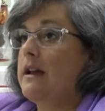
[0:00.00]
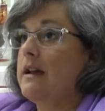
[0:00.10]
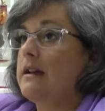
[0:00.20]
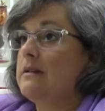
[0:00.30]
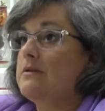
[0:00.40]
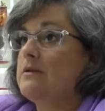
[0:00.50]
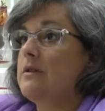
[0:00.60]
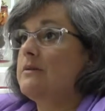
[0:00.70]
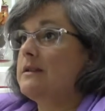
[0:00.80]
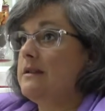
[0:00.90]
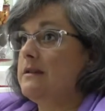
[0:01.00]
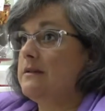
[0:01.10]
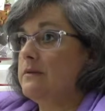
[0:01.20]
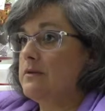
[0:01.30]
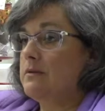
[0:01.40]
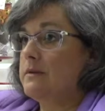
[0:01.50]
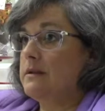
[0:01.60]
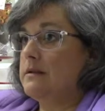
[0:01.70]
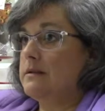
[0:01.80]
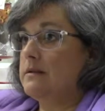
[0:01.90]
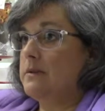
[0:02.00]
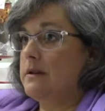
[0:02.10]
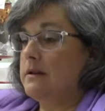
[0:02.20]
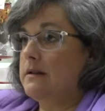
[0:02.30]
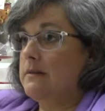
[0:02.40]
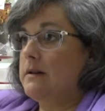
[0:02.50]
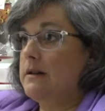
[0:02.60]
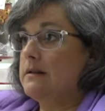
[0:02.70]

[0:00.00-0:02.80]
And so is an individual with a disability,